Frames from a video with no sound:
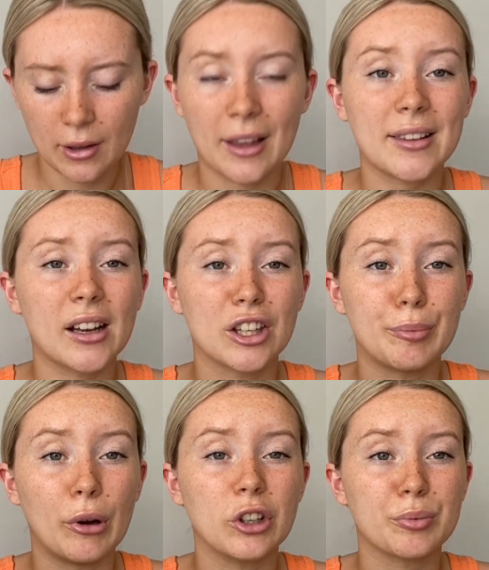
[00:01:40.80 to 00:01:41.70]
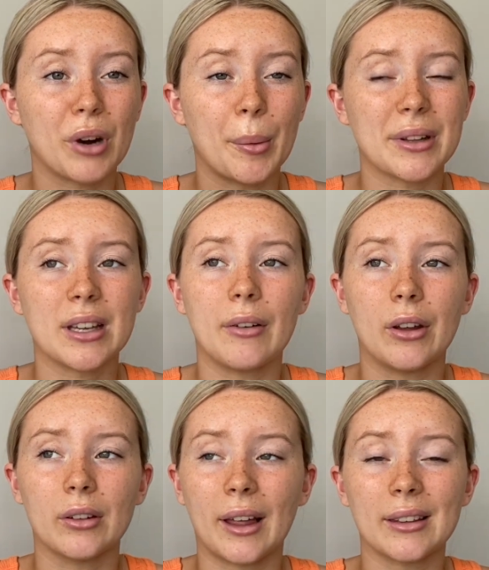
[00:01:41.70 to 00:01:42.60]
it's like a sports bra
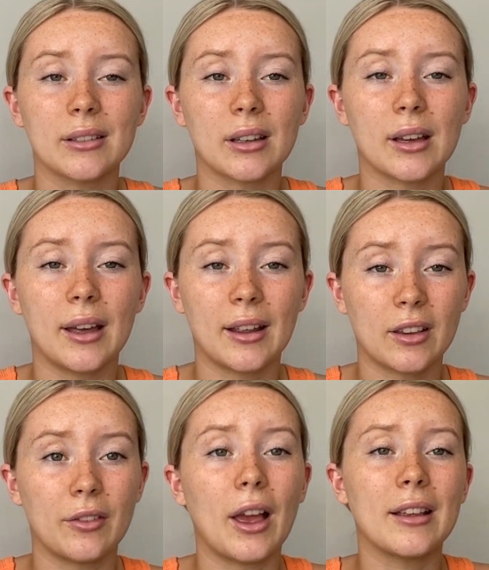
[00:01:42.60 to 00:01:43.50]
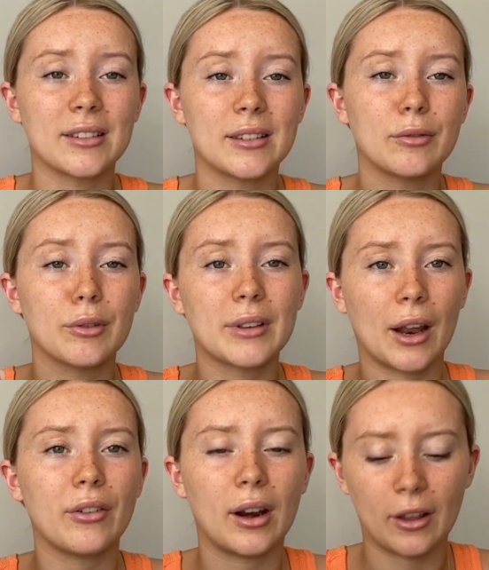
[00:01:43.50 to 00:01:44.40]
material. Like it's, it's
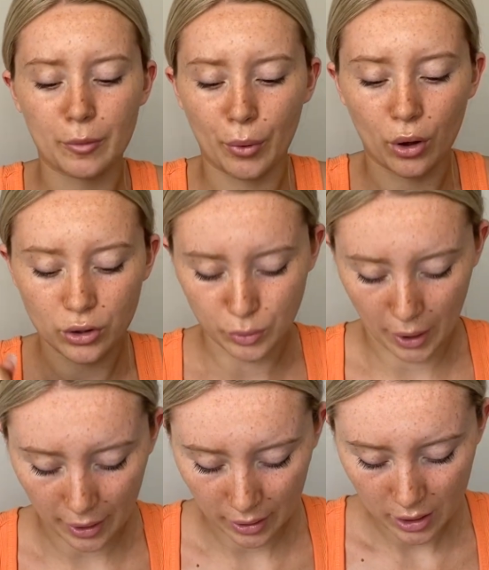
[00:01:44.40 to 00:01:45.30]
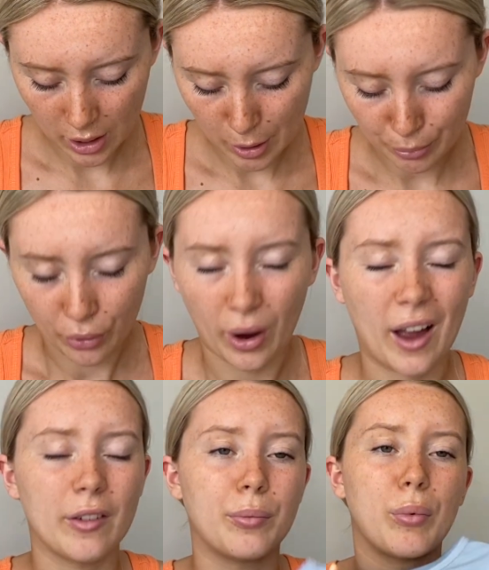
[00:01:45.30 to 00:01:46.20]
definitely sportswear, but
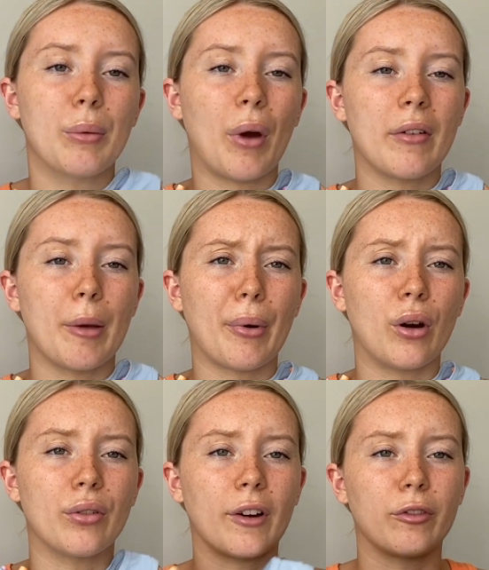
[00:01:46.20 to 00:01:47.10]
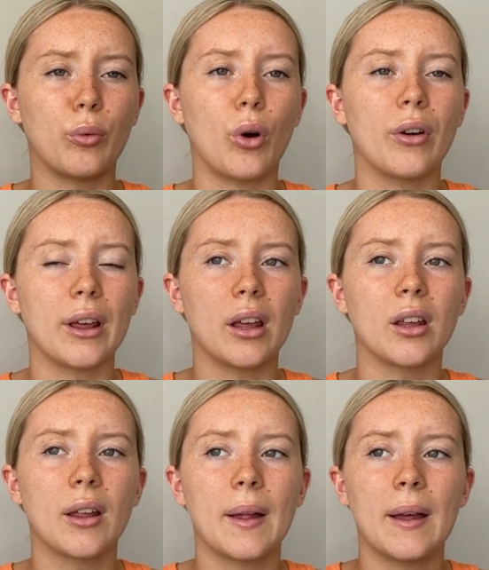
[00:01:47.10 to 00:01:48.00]
I've been wearing it both. I've worn it
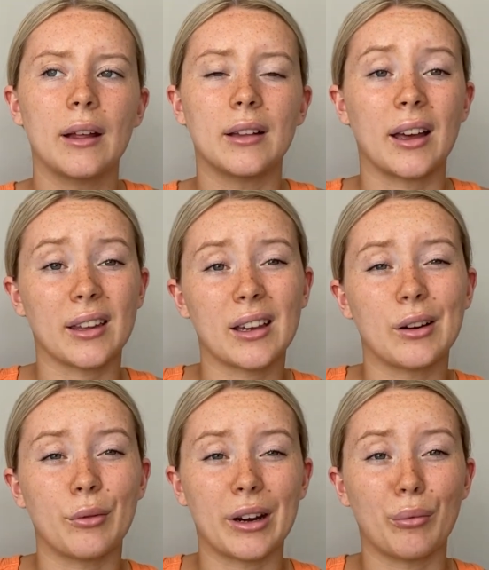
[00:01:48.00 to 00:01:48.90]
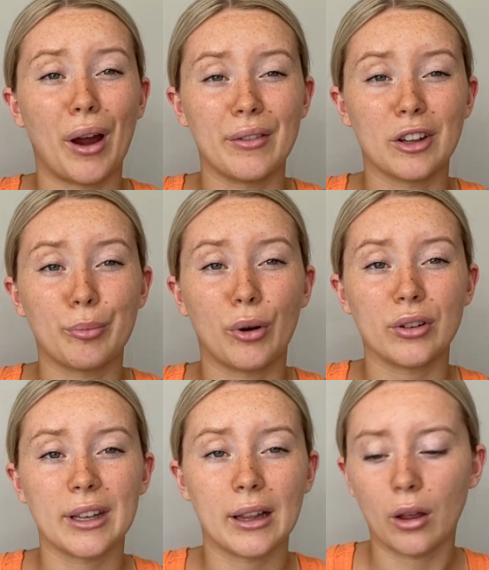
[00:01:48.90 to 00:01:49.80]
like when I'm wearing
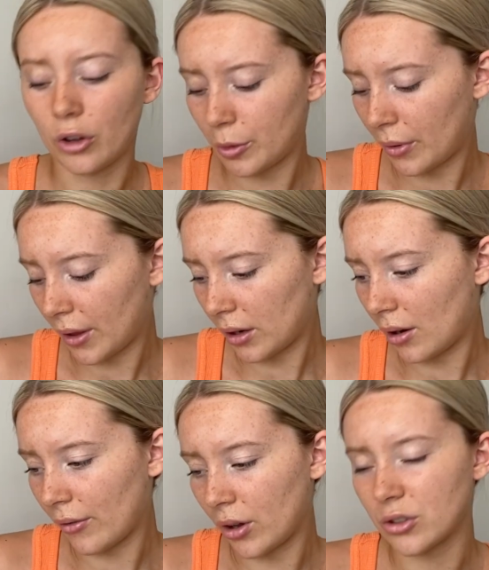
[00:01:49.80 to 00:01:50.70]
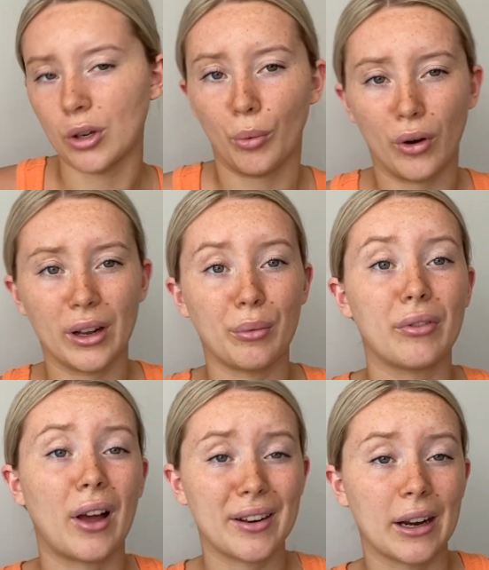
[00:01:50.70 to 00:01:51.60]
sporty clothes, but then I've also worn it with
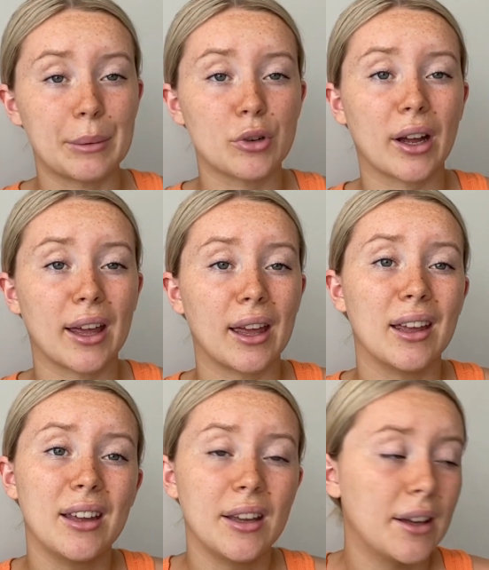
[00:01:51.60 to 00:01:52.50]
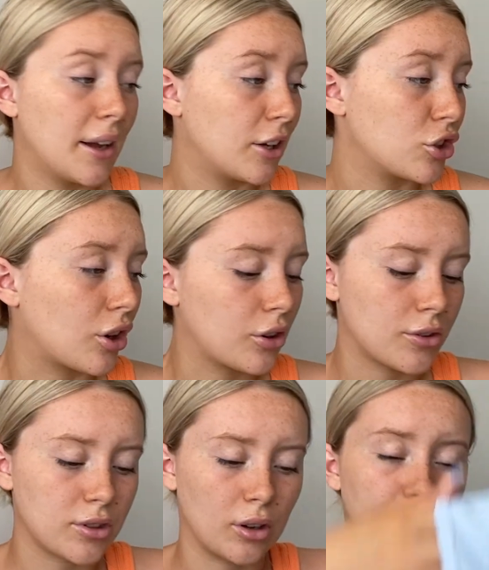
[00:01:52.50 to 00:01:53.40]
like a denim jacket and joggers.
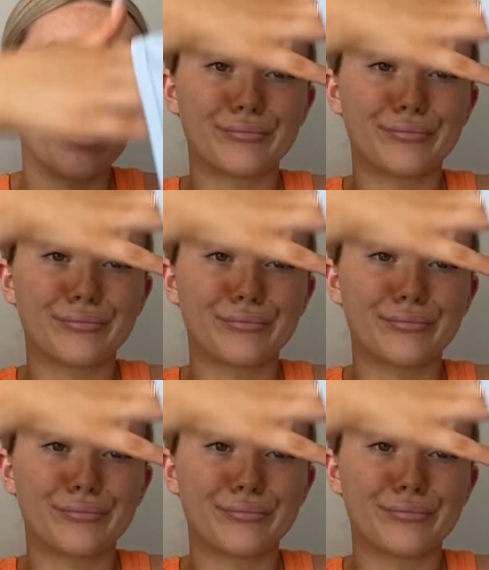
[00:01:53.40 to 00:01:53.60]
So